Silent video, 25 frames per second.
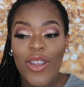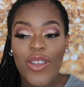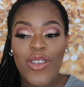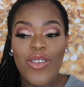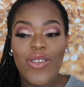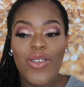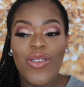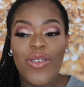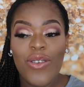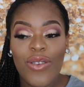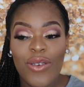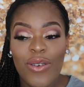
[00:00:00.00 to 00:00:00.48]

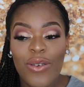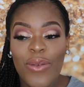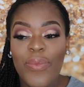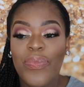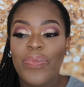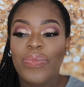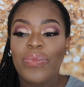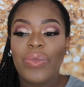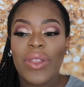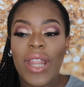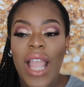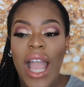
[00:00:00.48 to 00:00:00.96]
You
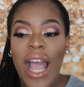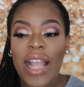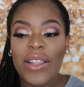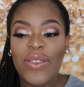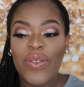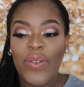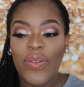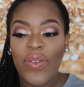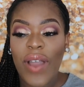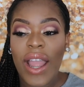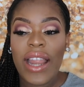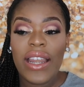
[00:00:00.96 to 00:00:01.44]
know, I
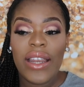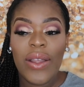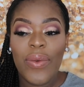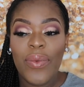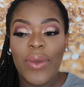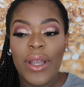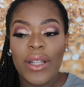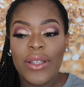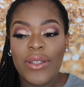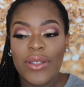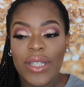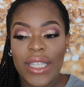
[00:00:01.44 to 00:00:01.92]
had to find a
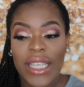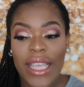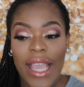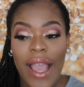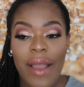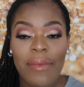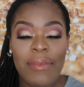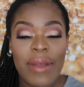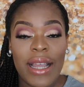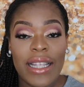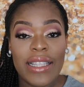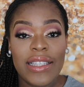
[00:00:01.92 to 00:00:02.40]
way to
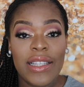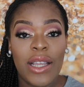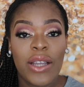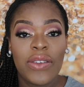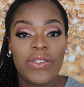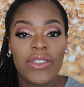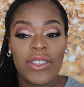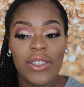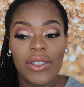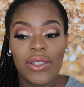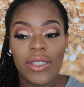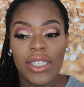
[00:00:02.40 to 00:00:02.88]
get
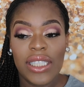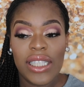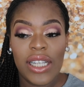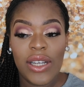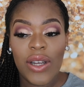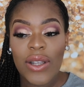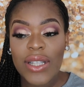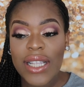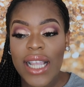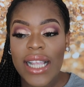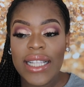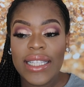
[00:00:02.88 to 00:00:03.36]
myself to the
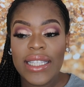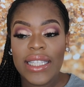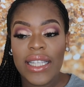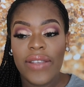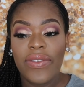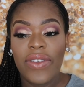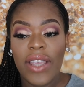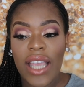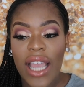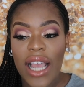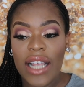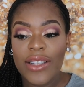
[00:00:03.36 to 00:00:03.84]
closest
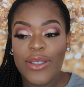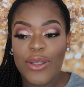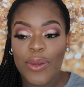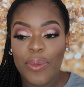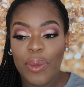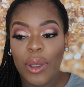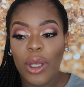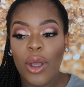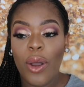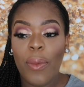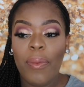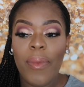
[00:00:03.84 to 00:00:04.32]
C V S
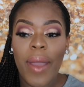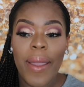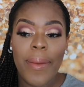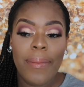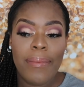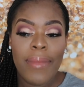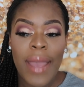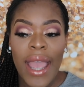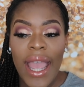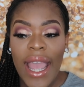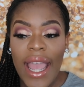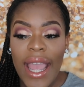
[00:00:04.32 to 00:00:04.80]
to pick up my
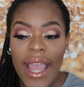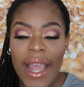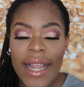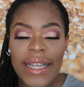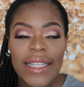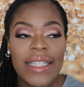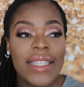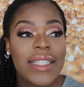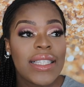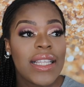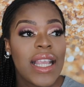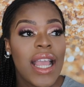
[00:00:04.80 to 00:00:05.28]

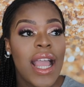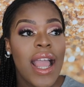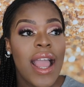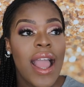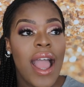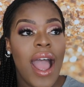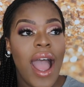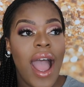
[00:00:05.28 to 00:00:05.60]
meds.